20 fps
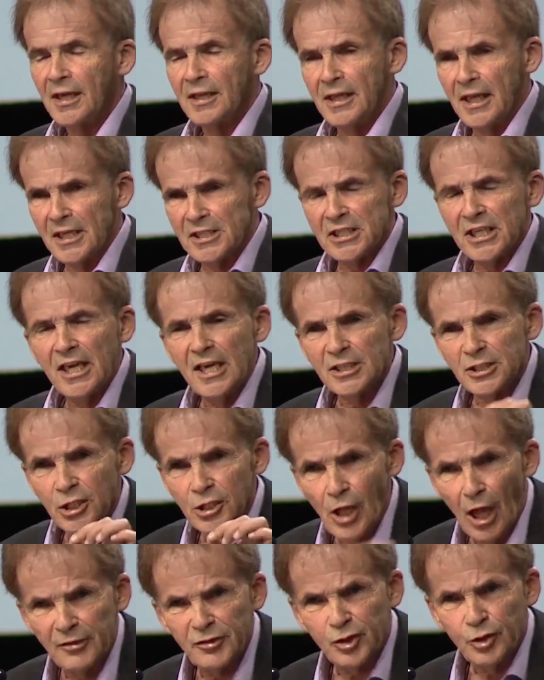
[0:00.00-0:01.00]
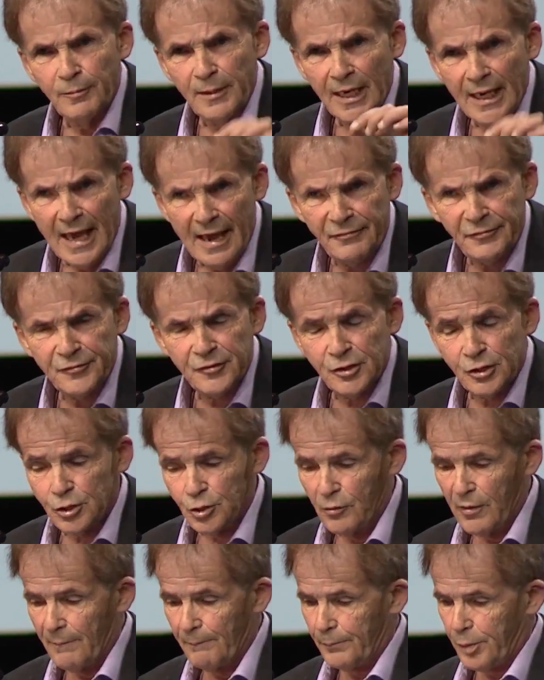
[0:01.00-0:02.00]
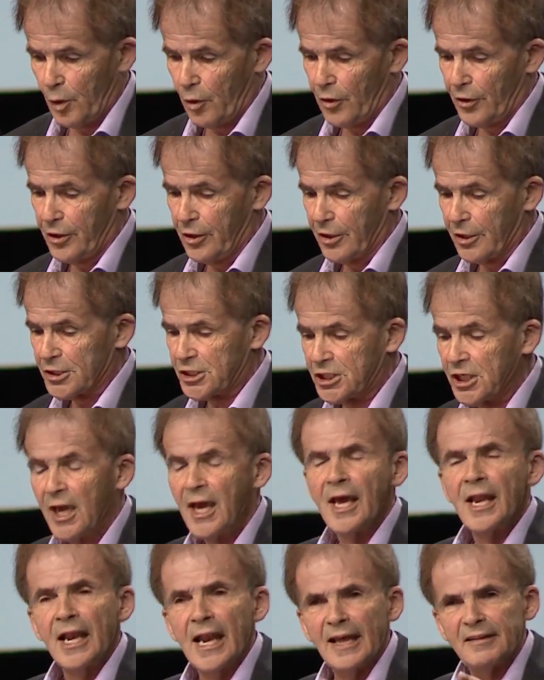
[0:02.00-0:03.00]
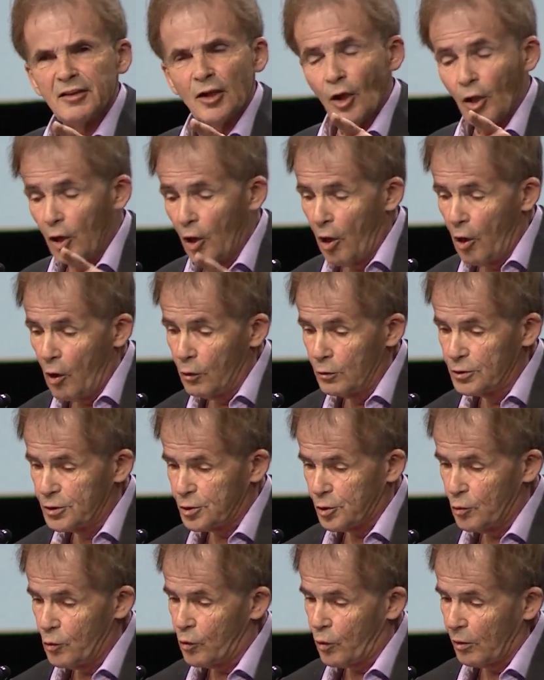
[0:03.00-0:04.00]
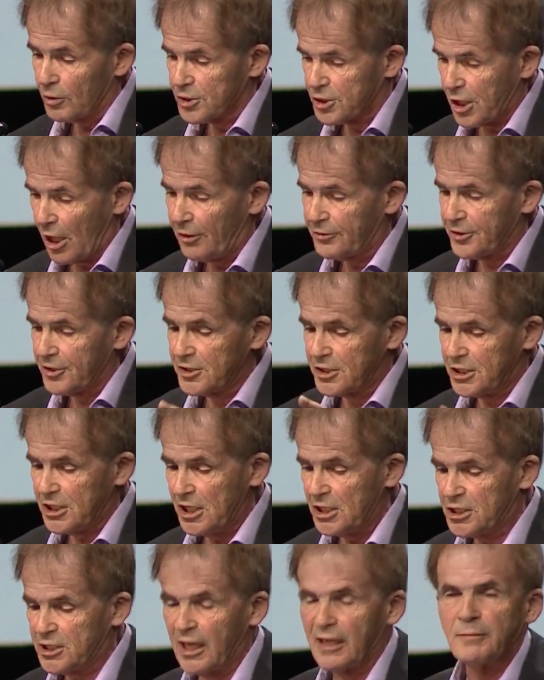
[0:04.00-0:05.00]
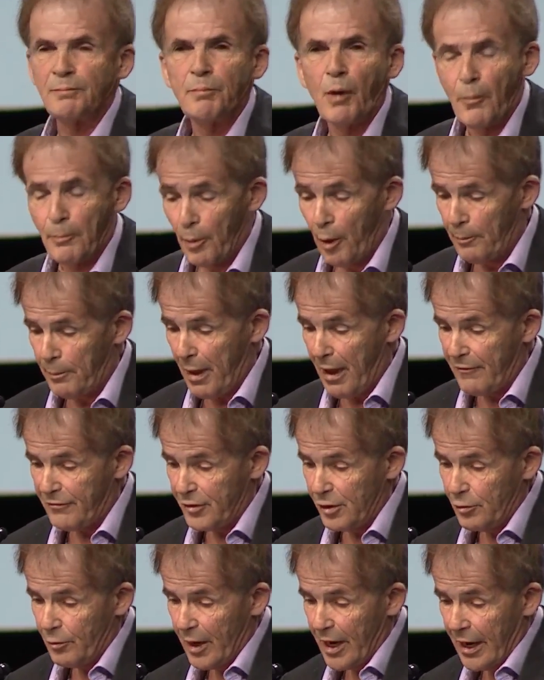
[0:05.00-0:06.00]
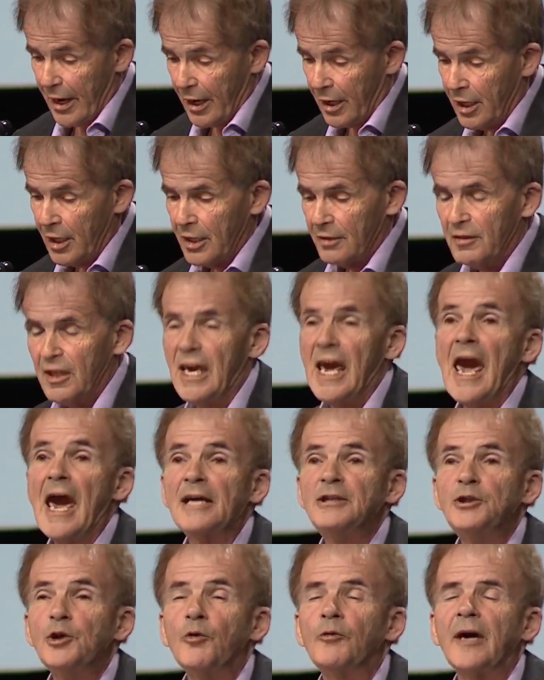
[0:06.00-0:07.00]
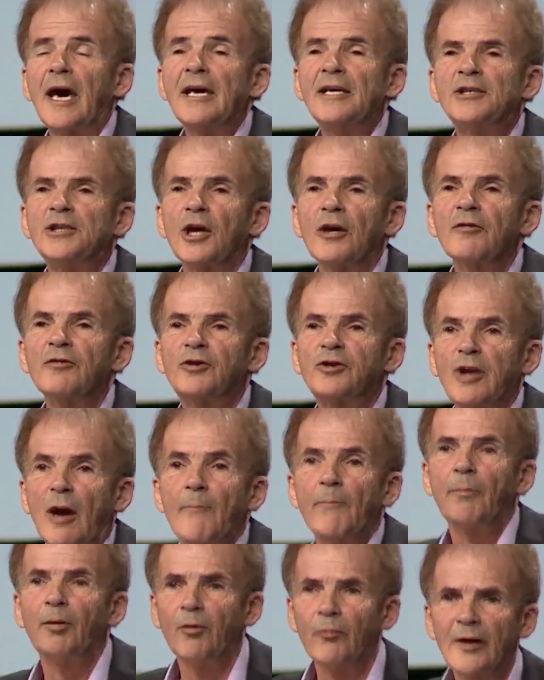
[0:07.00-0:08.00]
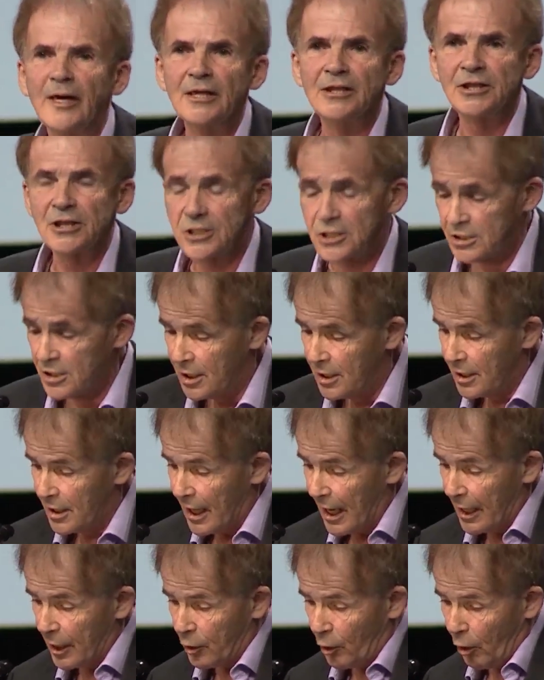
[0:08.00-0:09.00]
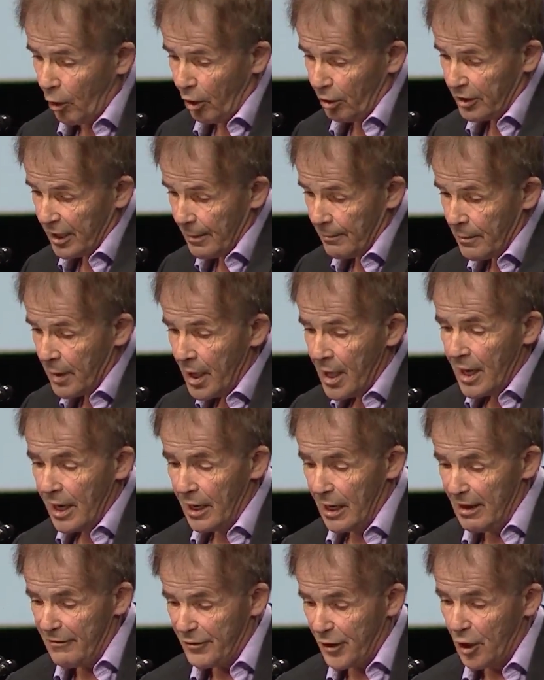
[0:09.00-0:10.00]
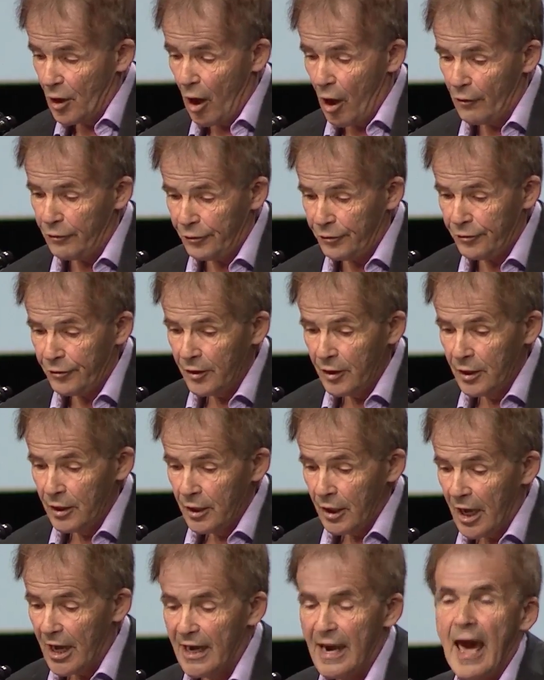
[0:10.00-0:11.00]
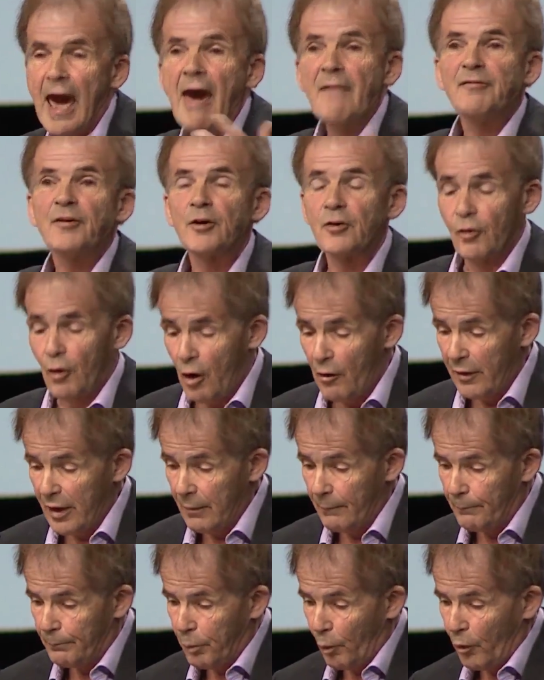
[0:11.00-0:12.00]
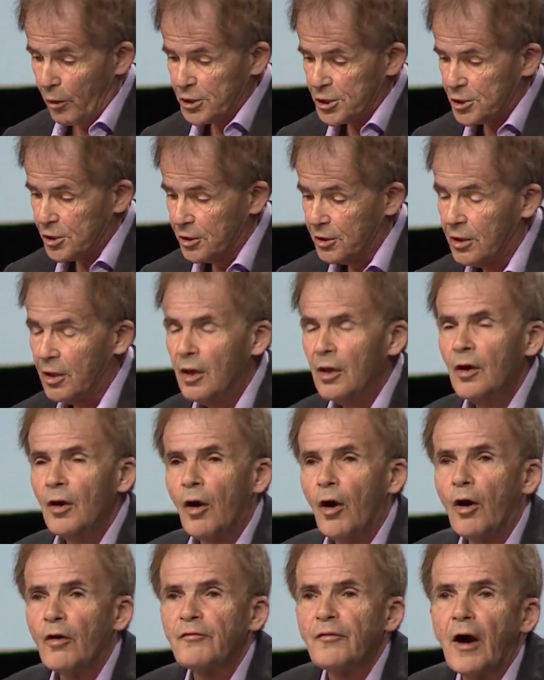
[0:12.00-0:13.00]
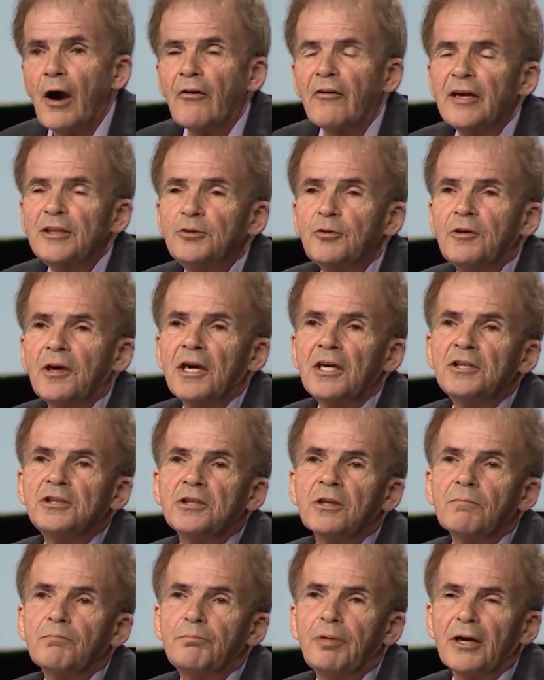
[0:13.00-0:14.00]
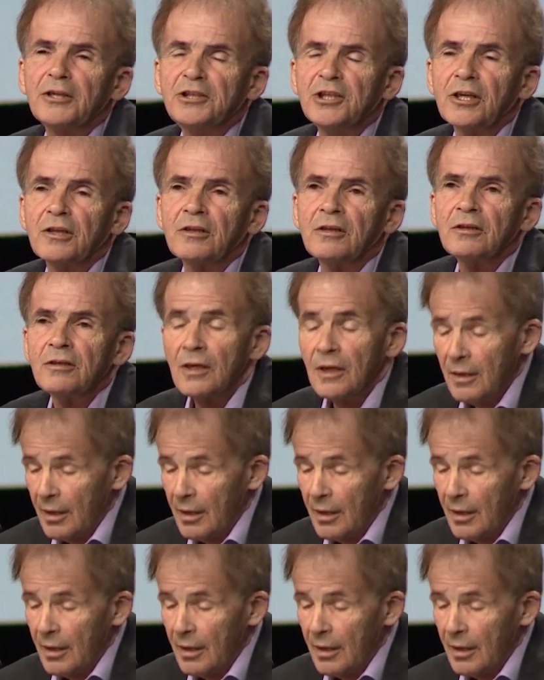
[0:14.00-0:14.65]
This is not to be left to employers, let alone to consultancies that pop up everywhere. The education tumbleweeds, I call them, living off an ever-growing portion of our education budget,